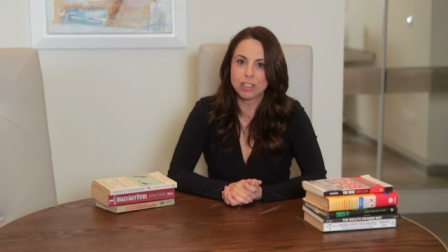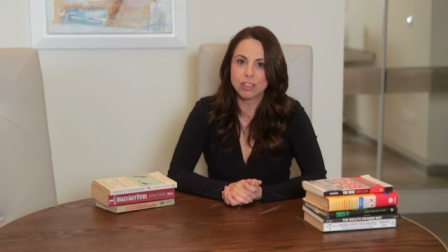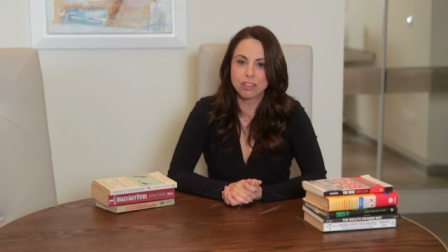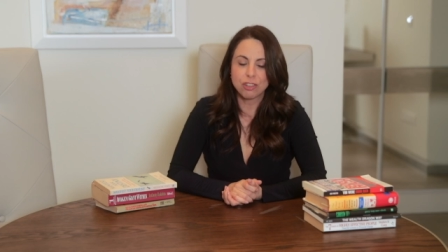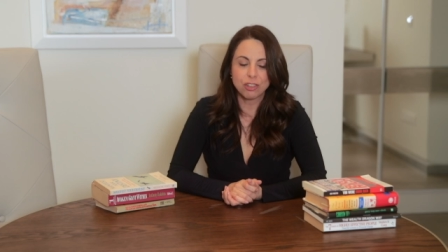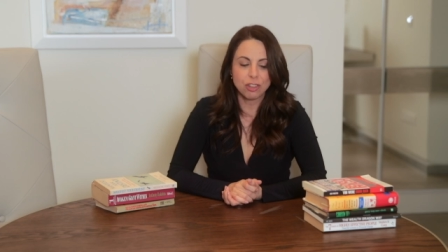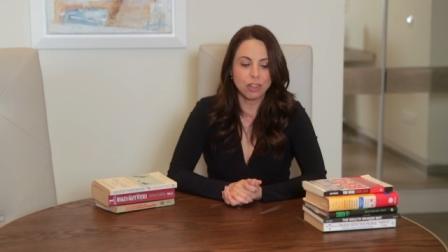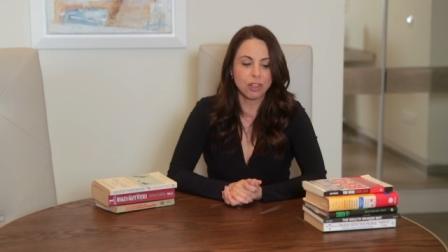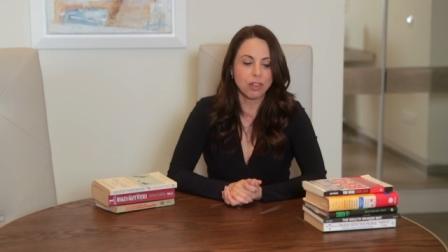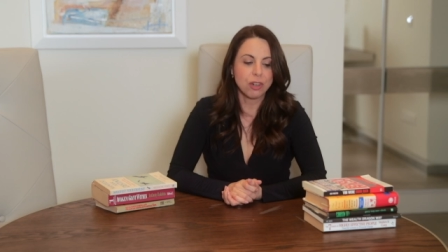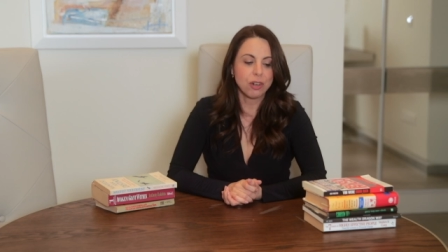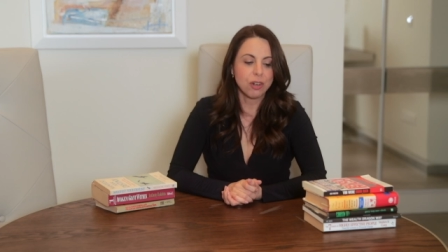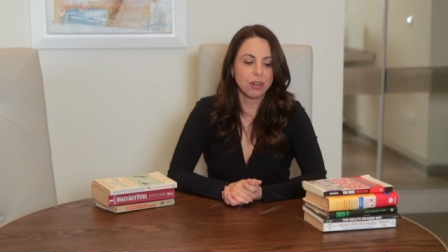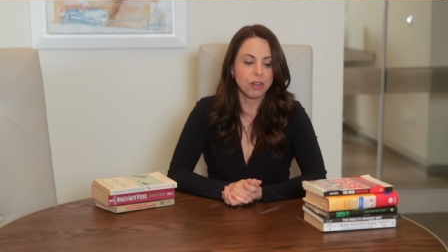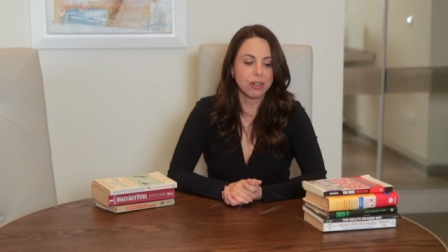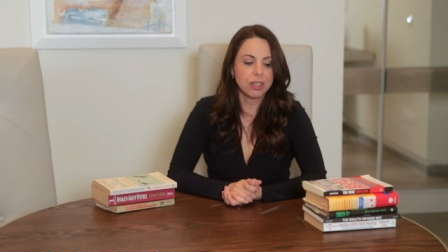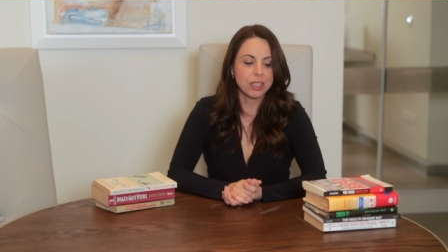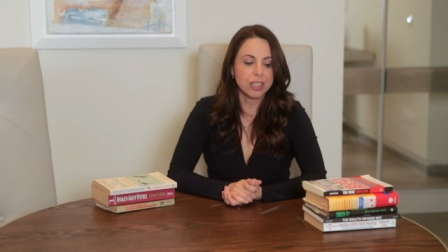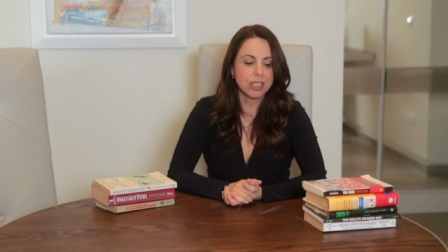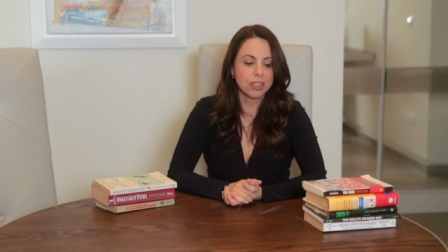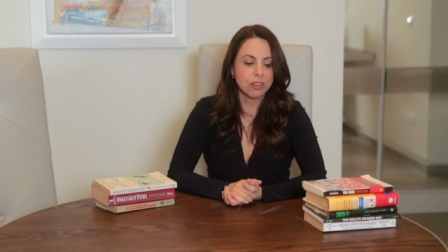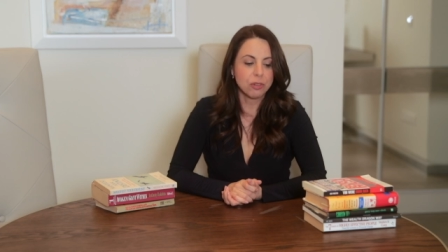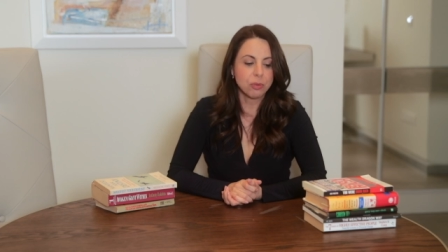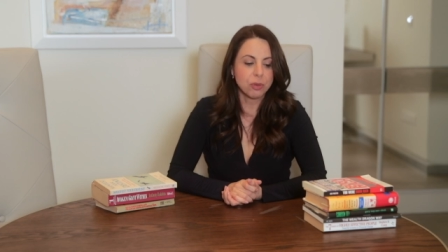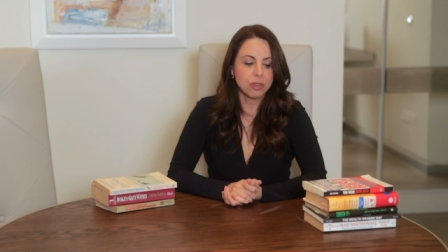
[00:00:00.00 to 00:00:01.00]

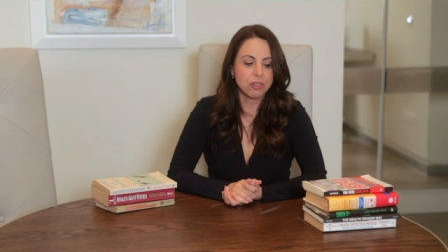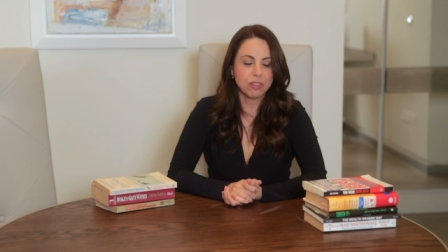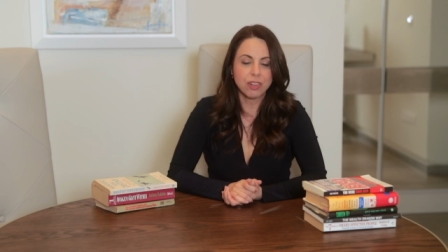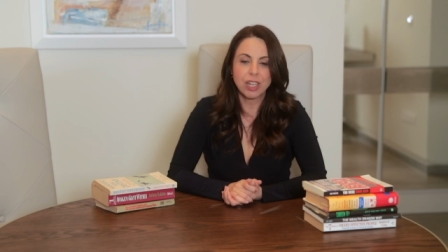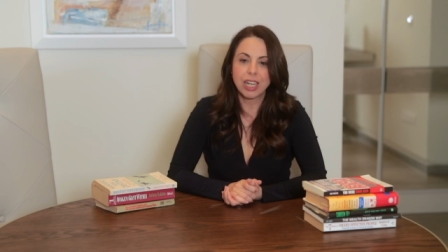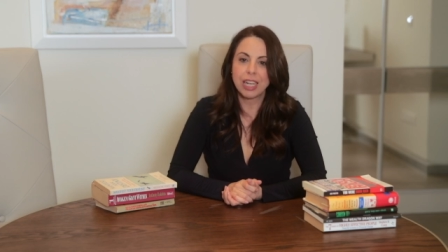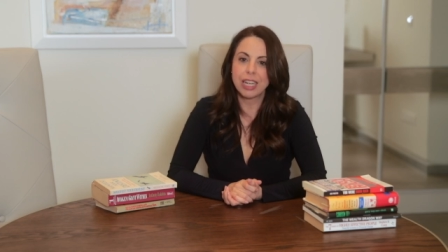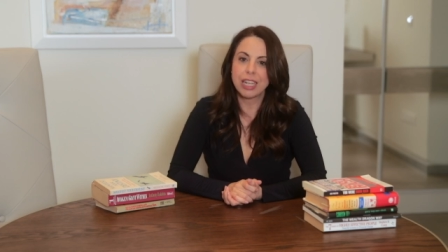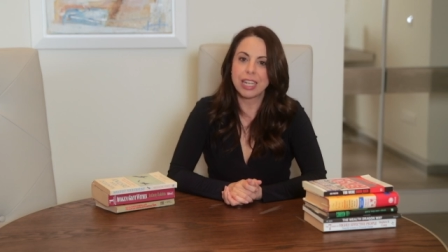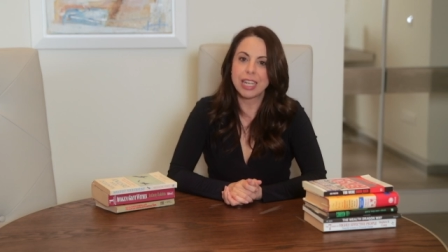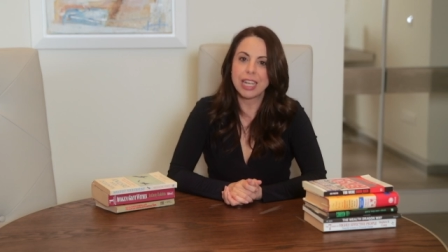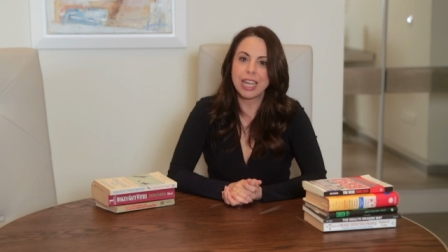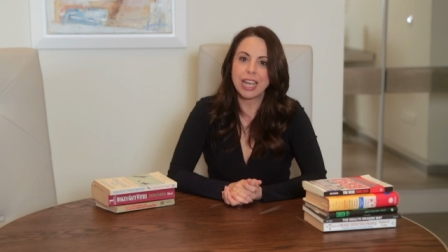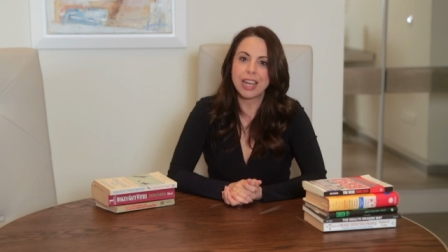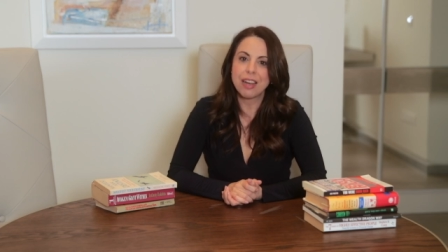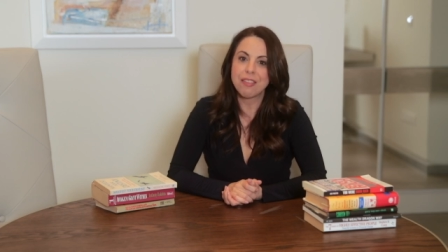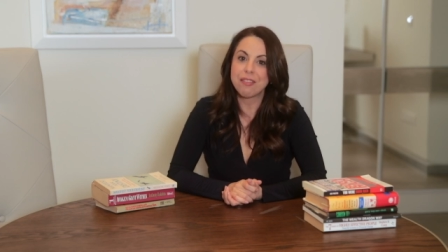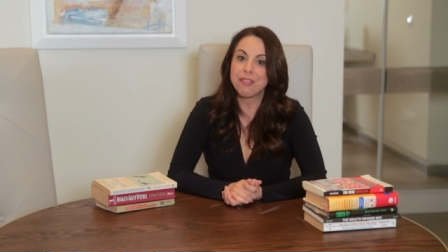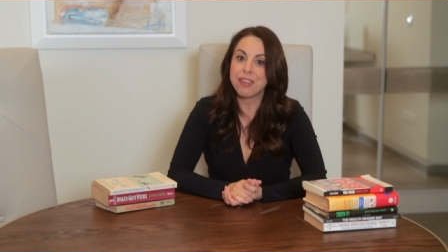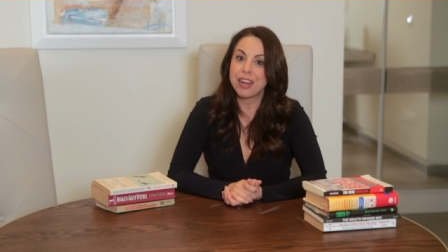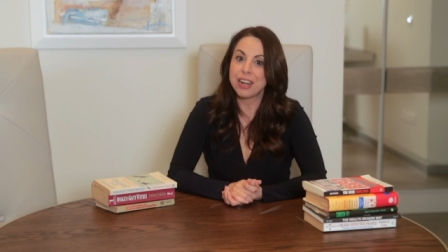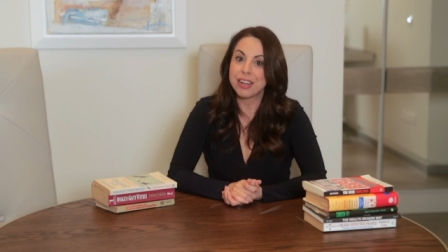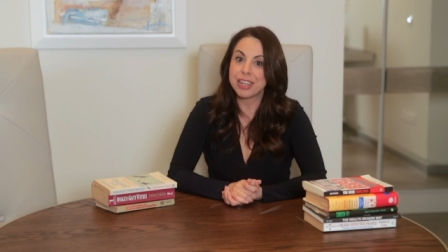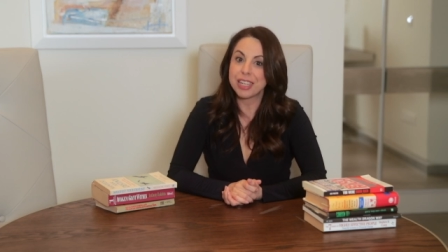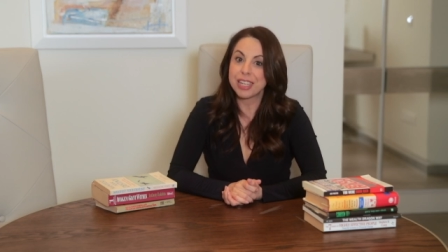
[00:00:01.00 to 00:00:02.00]
So it was really
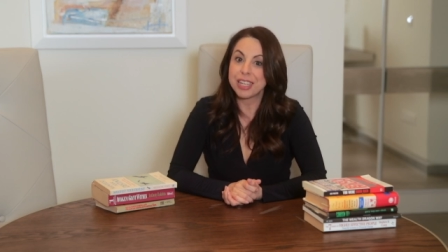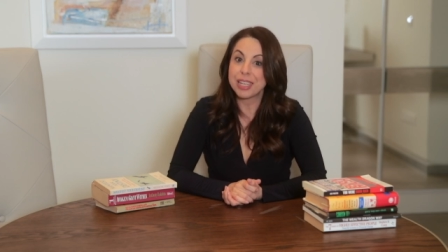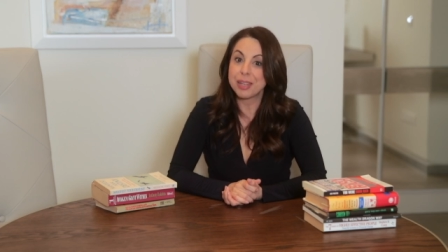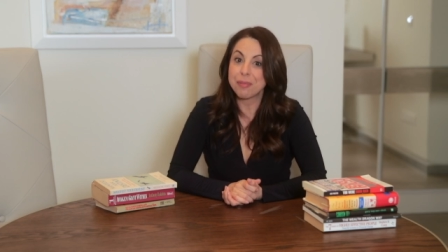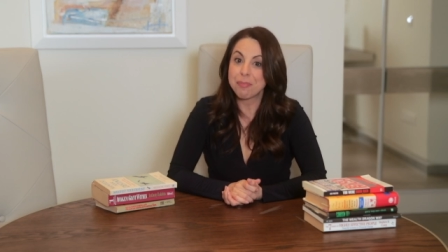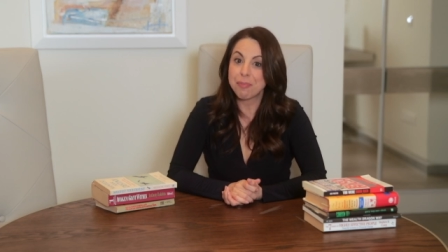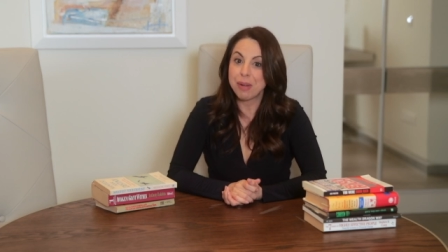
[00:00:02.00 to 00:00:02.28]
a very